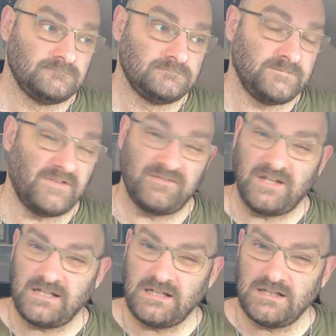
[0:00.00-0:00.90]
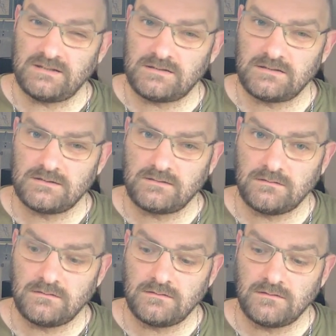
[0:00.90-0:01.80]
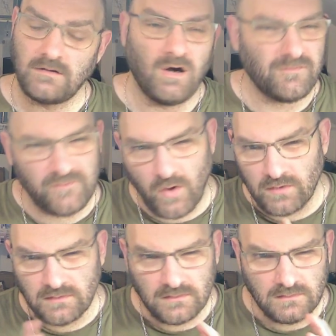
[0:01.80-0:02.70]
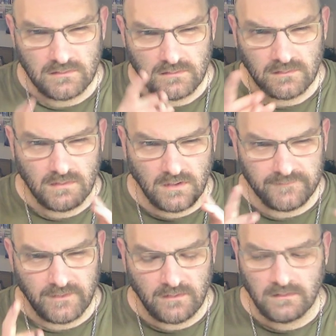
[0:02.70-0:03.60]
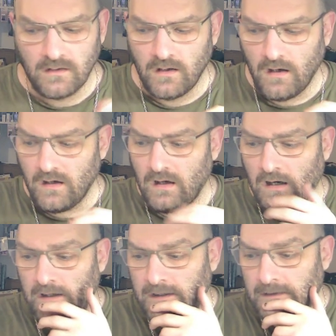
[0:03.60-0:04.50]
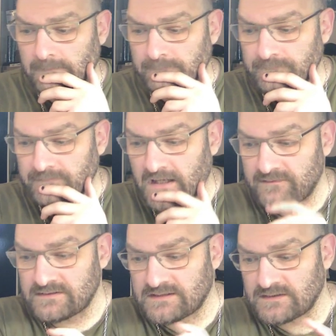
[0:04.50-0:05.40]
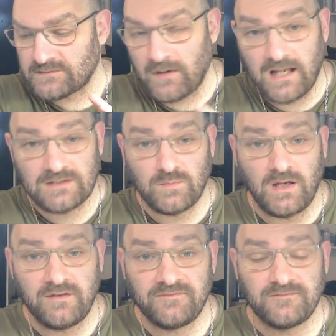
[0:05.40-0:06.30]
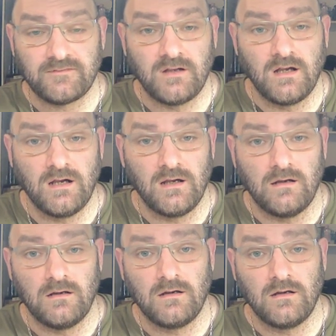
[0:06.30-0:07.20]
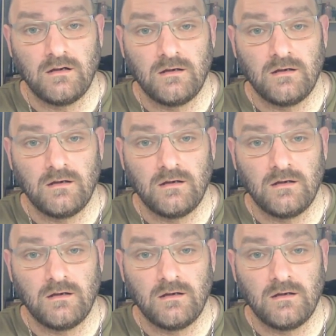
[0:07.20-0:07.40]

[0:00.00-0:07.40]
15 years, off and on, off and on. Um, ever since my ex-wife uh, uh,